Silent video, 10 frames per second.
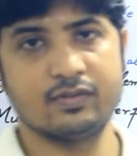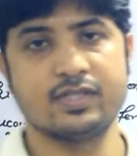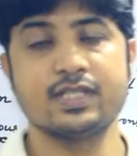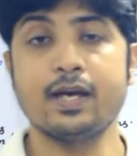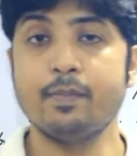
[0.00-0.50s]

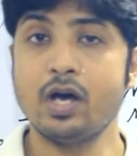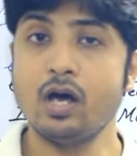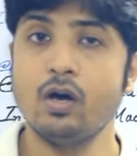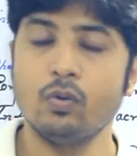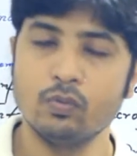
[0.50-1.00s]

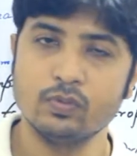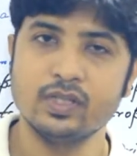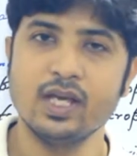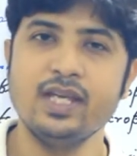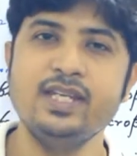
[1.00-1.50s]
somehow
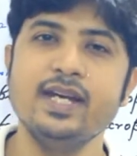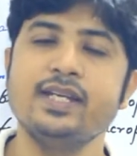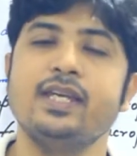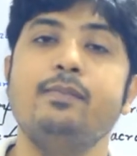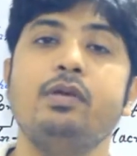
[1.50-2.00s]
the innate
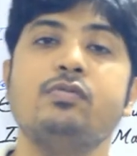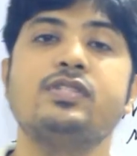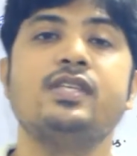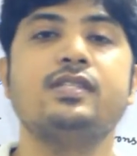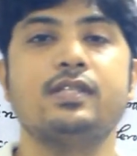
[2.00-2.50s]
immune
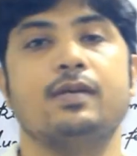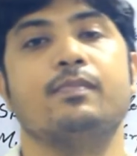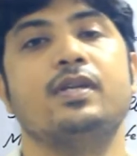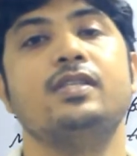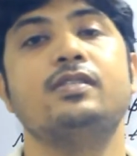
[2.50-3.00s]
system
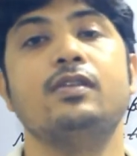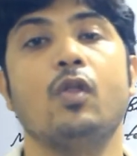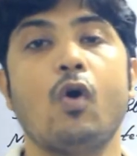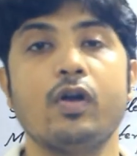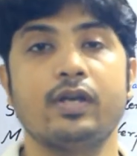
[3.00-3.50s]
is
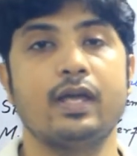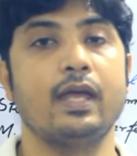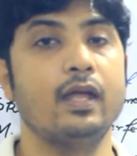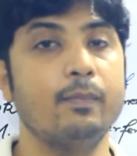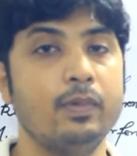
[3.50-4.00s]
not
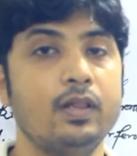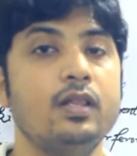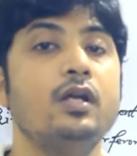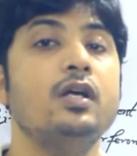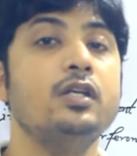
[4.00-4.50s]
able
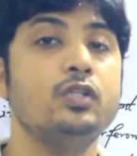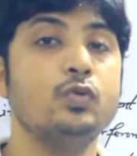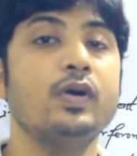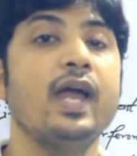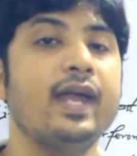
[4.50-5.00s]

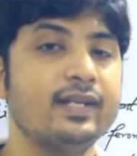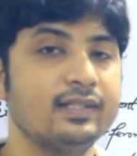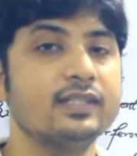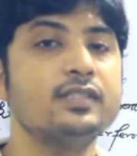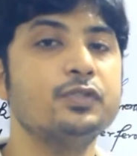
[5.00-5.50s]
to handle
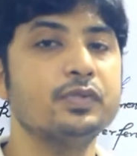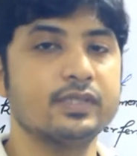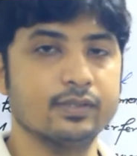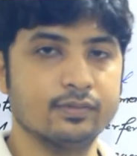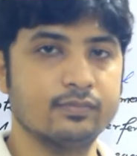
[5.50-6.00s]
the situation,